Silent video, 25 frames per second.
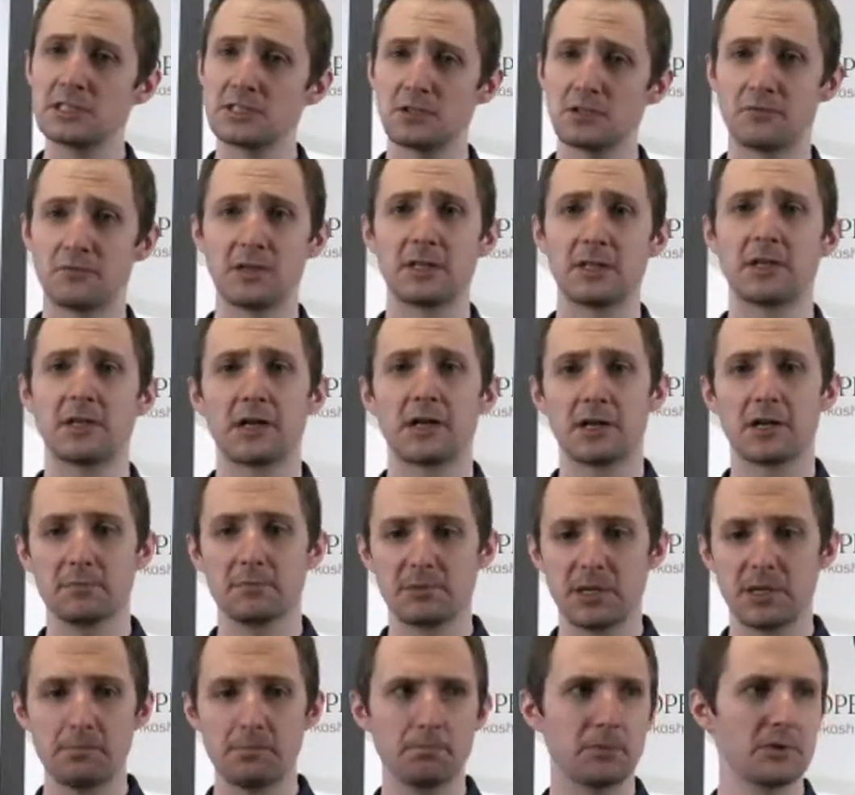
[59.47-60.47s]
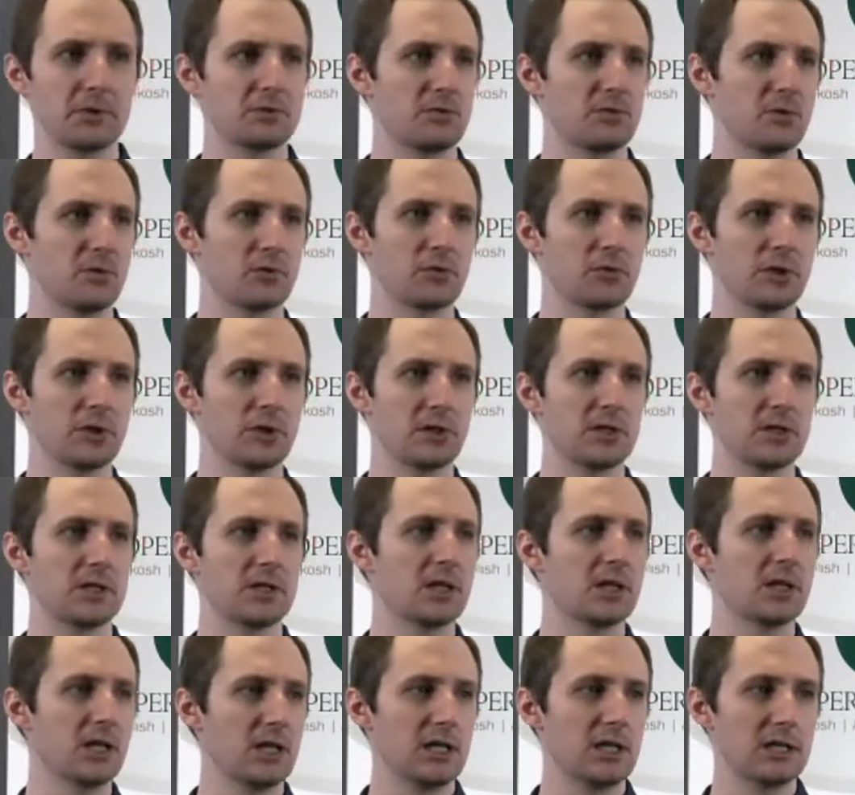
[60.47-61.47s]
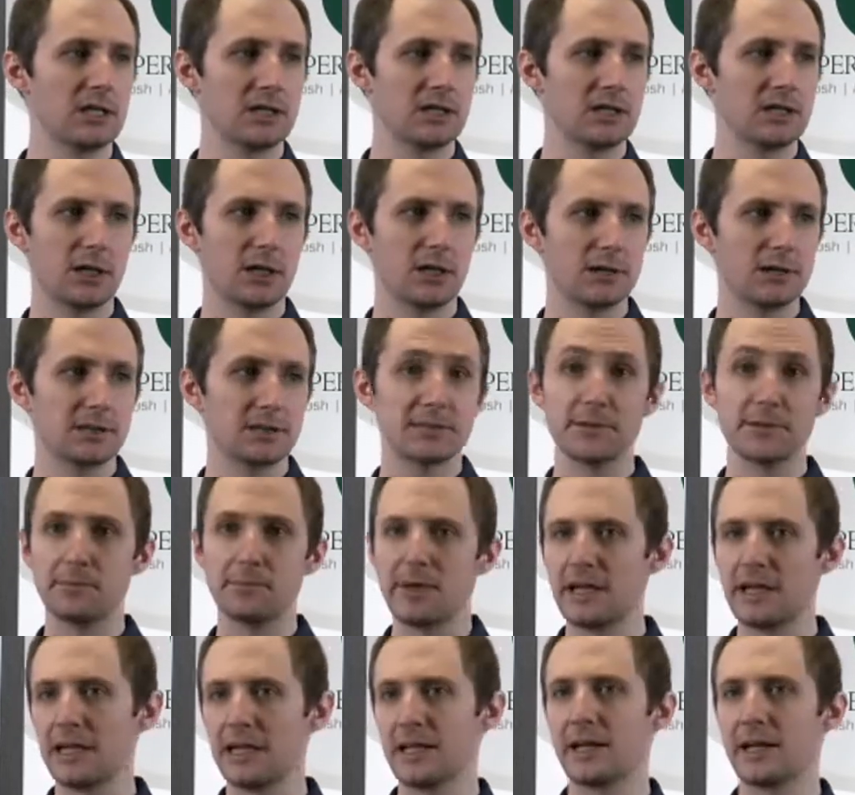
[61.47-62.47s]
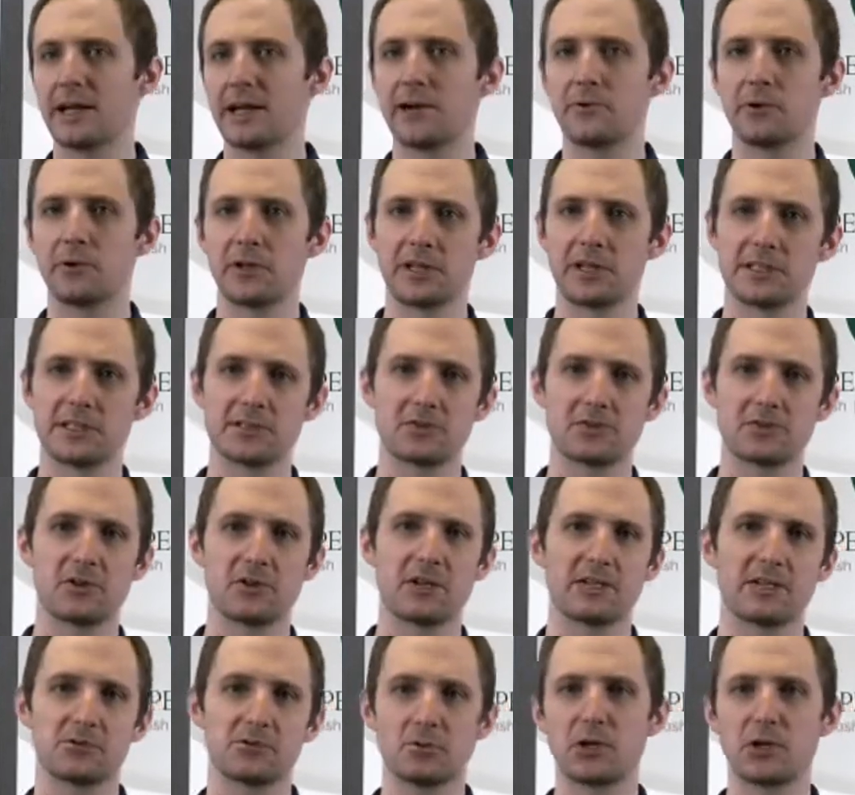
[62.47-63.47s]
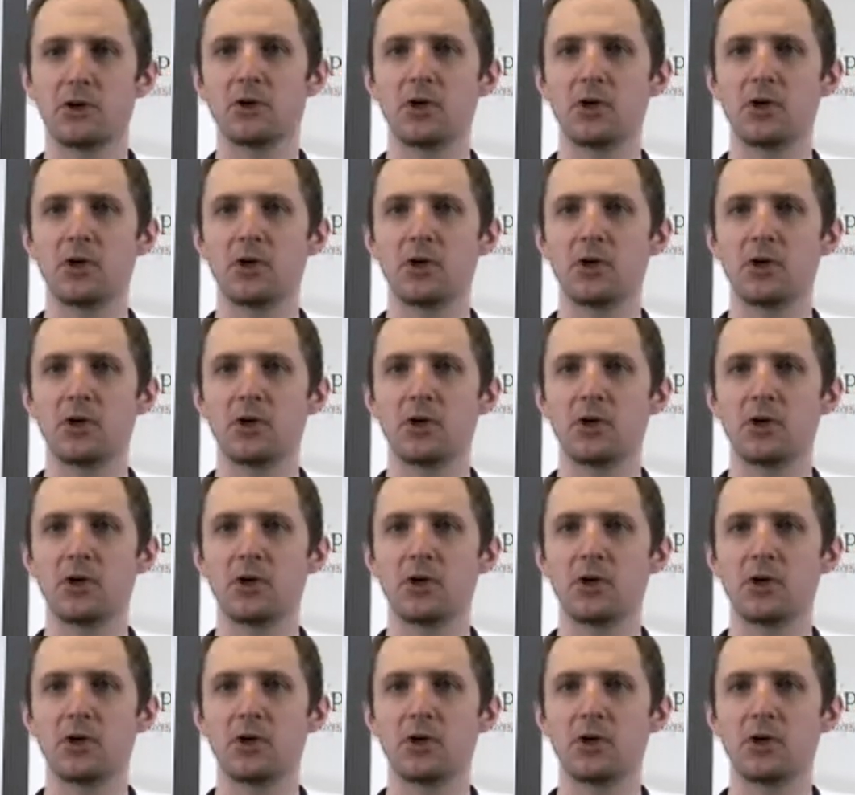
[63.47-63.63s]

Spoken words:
So if anything comes up, please feel free to submit it and I will answer it as we go